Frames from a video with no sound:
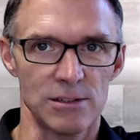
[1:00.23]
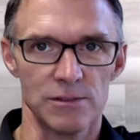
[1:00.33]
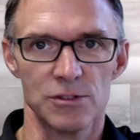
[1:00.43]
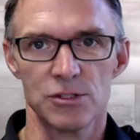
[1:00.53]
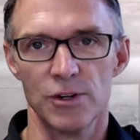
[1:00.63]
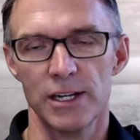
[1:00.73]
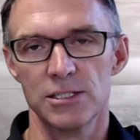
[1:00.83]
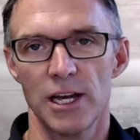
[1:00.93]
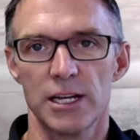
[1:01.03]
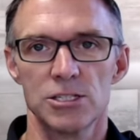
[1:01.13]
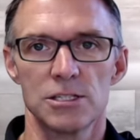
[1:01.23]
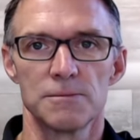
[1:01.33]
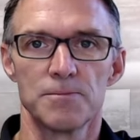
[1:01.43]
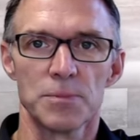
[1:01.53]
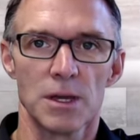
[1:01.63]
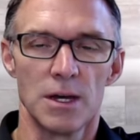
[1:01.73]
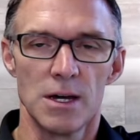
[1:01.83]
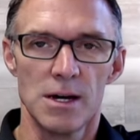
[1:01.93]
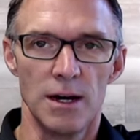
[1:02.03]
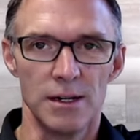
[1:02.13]
of the transaction.
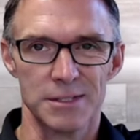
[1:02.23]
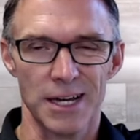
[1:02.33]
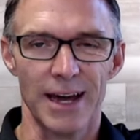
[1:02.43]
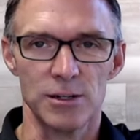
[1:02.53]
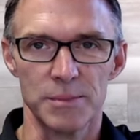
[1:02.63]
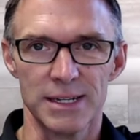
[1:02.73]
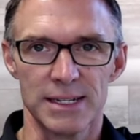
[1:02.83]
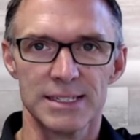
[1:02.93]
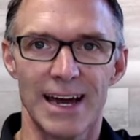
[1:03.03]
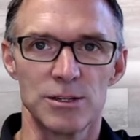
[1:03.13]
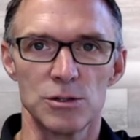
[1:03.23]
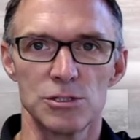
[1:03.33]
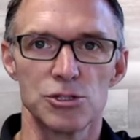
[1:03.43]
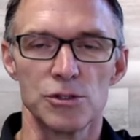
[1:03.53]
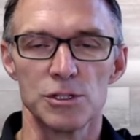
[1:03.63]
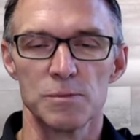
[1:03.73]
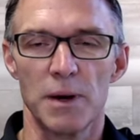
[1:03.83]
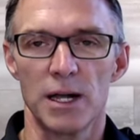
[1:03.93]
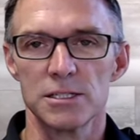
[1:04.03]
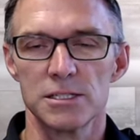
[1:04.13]
Title meaning title insurance
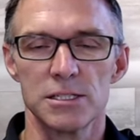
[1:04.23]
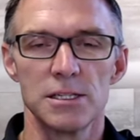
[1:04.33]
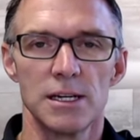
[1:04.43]
policy.